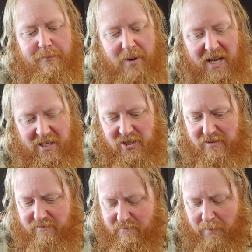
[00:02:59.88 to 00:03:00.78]
But
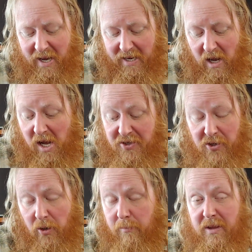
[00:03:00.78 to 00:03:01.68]
but God
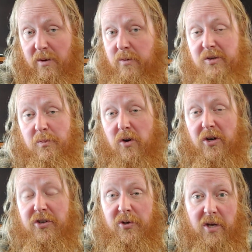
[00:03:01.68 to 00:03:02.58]
told me there was more to